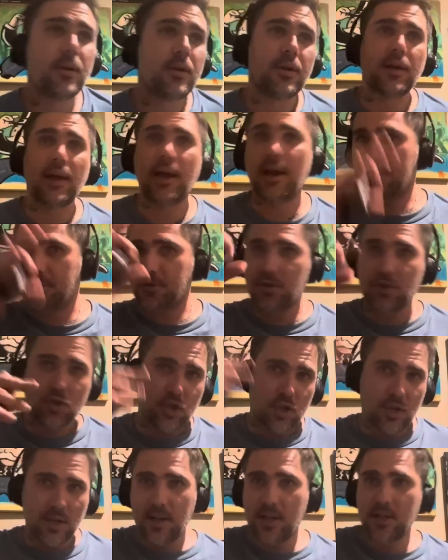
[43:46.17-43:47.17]
after
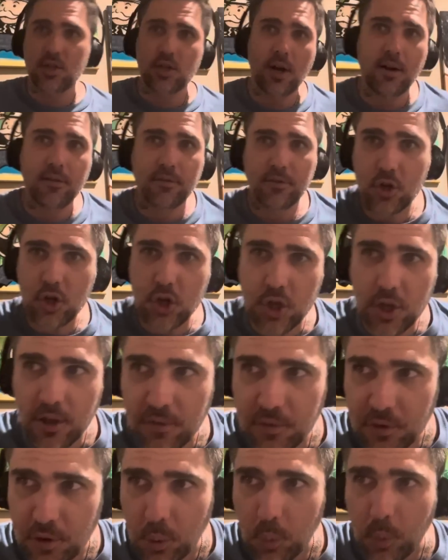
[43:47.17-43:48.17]
she gets off her
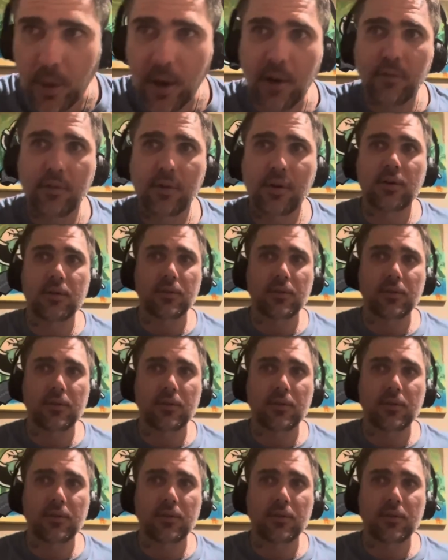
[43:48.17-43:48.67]
shift or whatever.